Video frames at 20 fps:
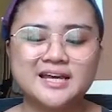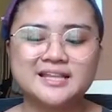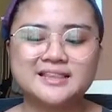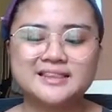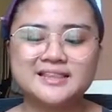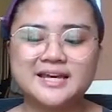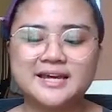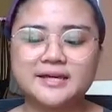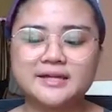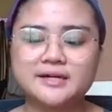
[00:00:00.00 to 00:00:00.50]

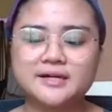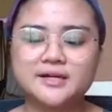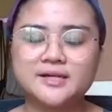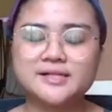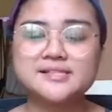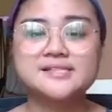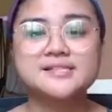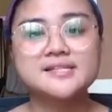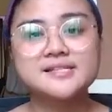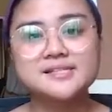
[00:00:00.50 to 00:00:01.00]
like
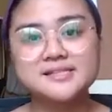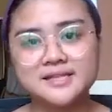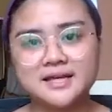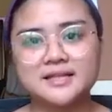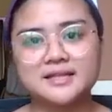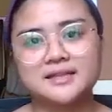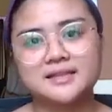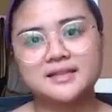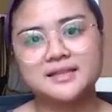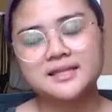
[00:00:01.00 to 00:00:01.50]

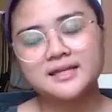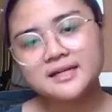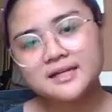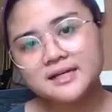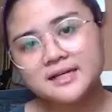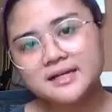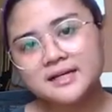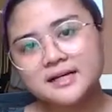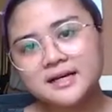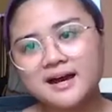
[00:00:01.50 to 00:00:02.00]
consistent
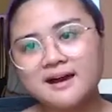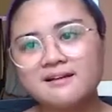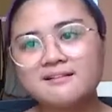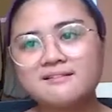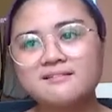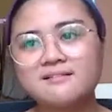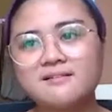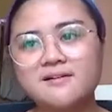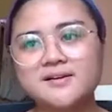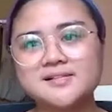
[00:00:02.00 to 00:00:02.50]

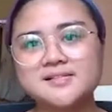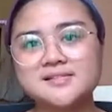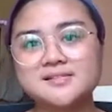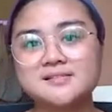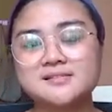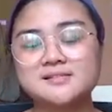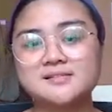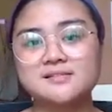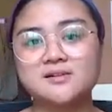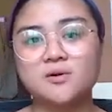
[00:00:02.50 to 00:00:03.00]

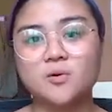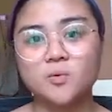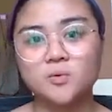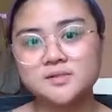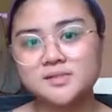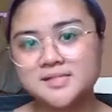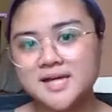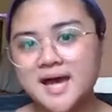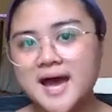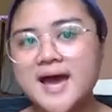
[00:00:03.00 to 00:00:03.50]
across the whole
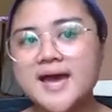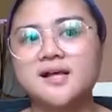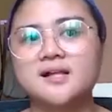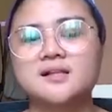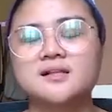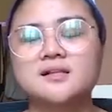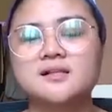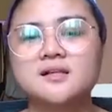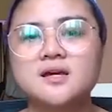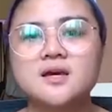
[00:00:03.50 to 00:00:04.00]

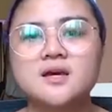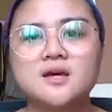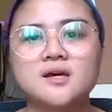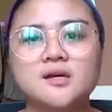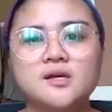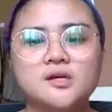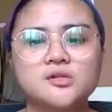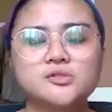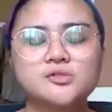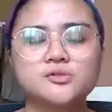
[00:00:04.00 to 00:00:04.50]
tile.
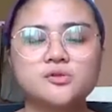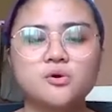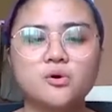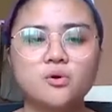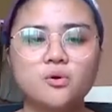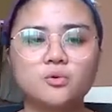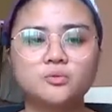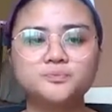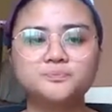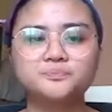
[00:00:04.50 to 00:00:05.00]

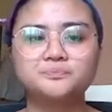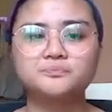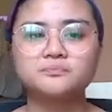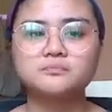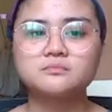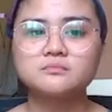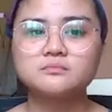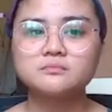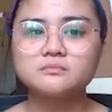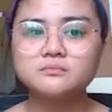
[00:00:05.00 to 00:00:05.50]
So
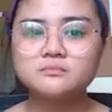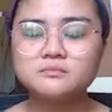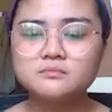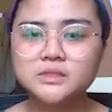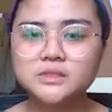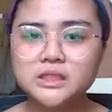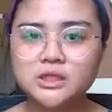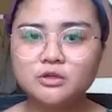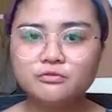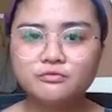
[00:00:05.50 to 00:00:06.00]

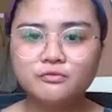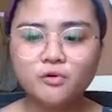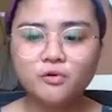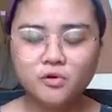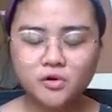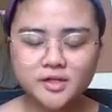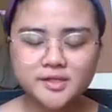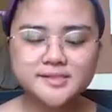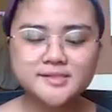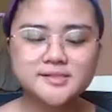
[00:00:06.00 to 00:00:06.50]
of
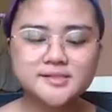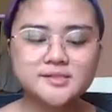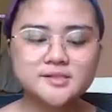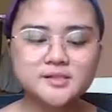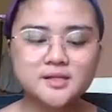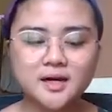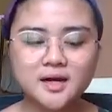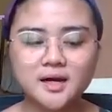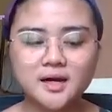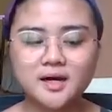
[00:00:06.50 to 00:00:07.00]
course,
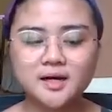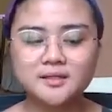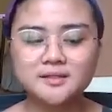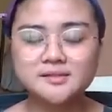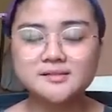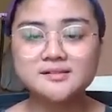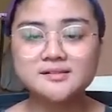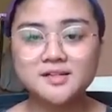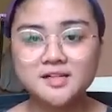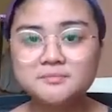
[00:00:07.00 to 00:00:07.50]

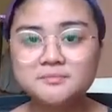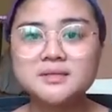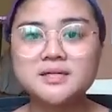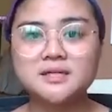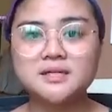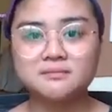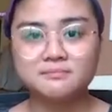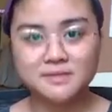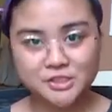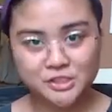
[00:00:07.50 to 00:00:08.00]
there's gonna
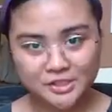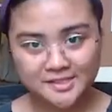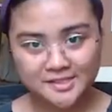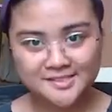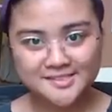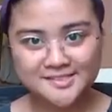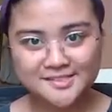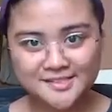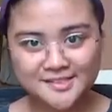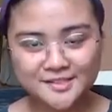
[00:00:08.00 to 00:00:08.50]
be
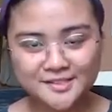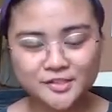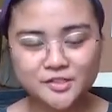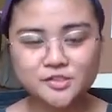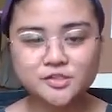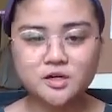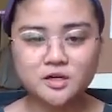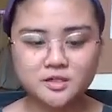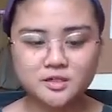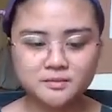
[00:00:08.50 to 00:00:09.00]
images.
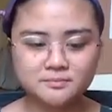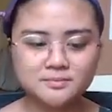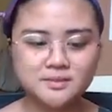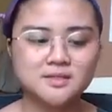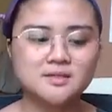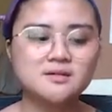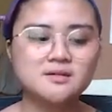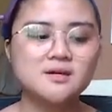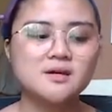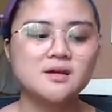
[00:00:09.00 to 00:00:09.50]
There's gonna
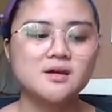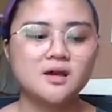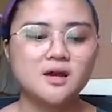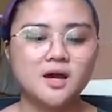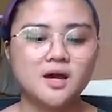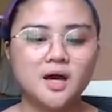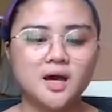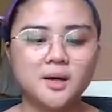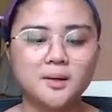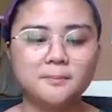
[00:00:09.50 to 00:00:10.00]
be
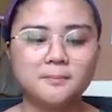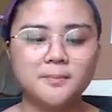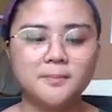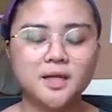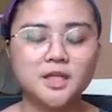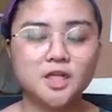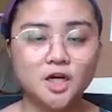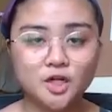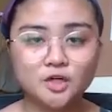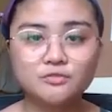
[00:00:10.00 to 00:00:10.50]

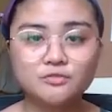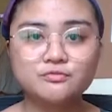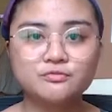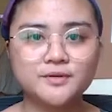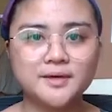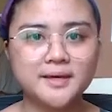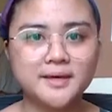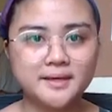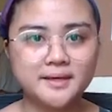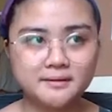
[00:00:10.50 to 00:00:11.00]
a lot
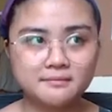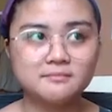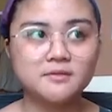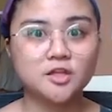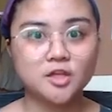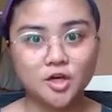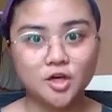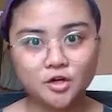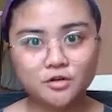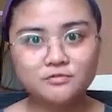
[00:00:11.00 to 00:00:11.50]

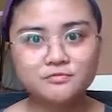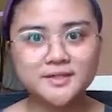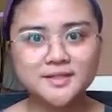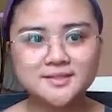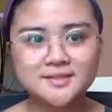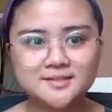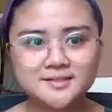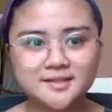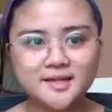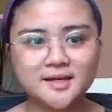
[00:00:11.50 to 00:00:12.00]
of
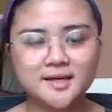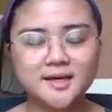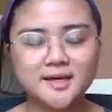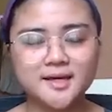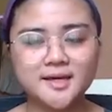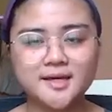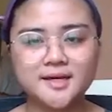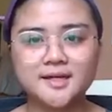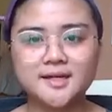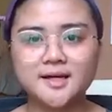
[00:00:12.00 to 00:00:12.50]
it,
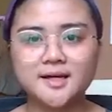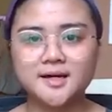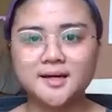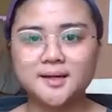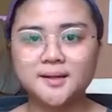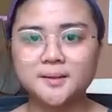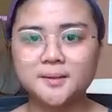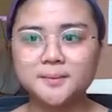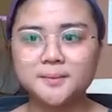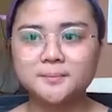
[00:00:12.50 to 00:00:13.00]
and
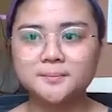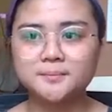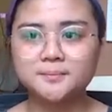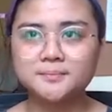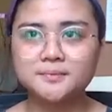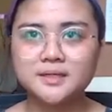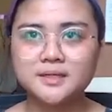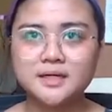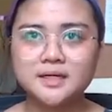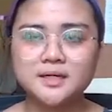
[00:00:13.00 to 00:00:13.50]

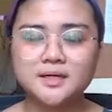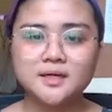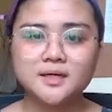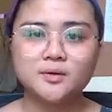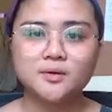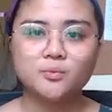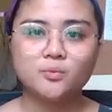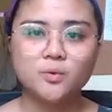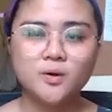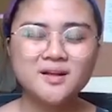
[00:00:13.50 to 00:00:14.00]

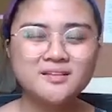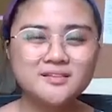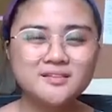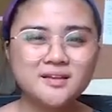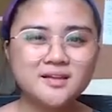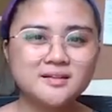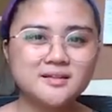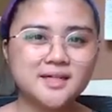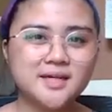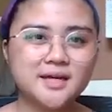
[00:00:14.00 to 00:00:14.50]
one
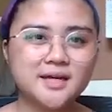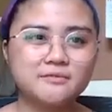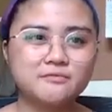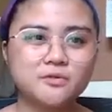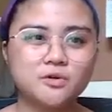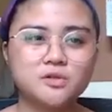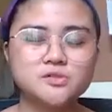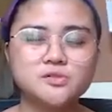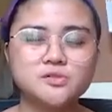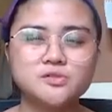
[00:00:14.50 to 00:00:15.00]
thing that I've
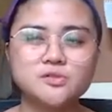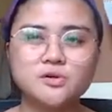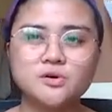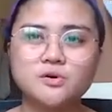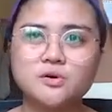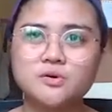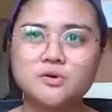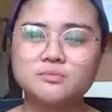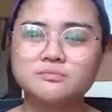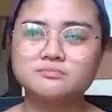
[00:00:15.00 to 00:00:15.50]

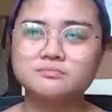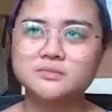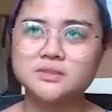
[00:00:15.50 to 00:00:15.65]
also